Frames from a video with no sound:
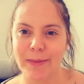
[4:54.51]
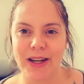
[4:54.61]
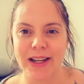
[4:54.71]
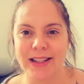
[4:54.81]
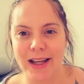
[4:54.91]
but
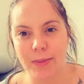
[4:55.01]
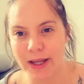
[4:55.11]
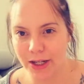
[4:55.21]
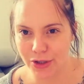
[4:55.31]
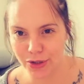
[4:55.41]
it's like a
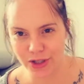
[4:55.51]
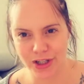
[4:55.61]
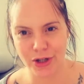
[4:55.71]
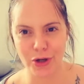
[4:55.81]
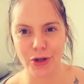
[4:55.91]

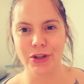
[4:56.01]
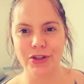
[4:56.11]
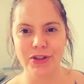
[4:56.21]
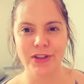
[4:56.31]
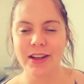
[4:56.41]
pediatrician
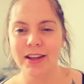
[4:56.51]
nurse.